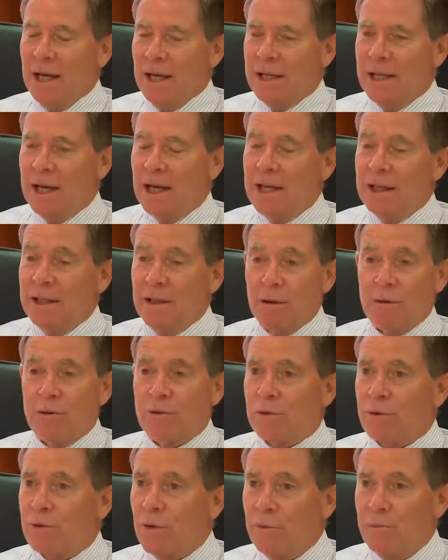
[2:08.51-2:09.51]
yeah,
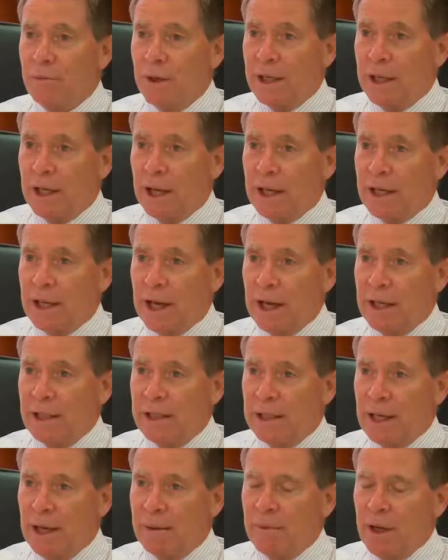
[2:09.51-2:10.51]
good meeting
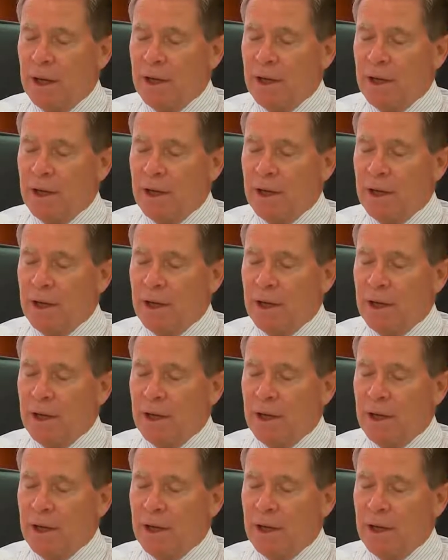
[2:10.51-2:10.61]
again. Got